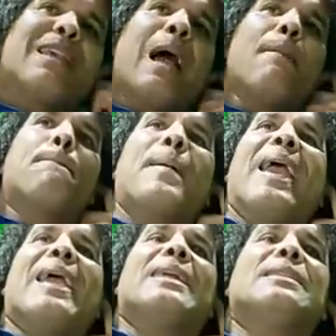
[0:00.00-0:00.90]

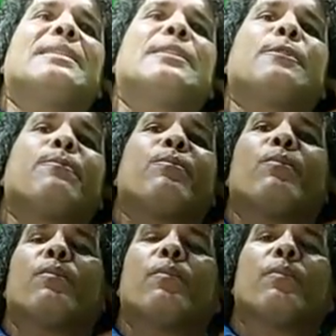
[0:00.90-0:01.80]
campaigns
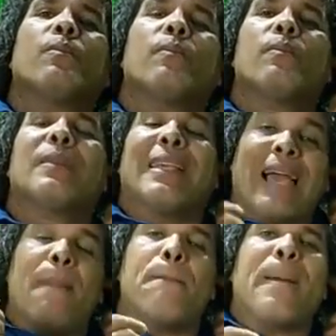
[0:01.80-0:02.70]

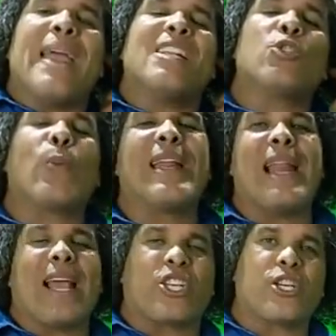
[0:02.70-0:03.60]
win
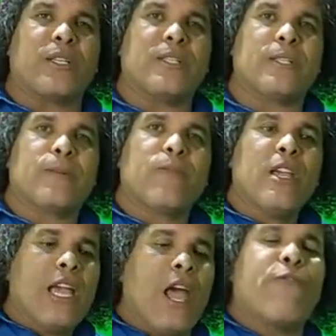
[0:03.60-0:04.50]
elections.
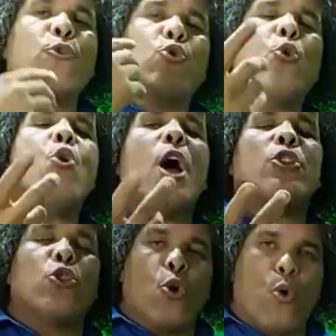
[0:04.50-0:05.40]
If you do
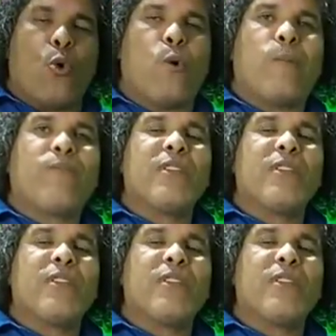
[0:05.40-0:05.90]
not know,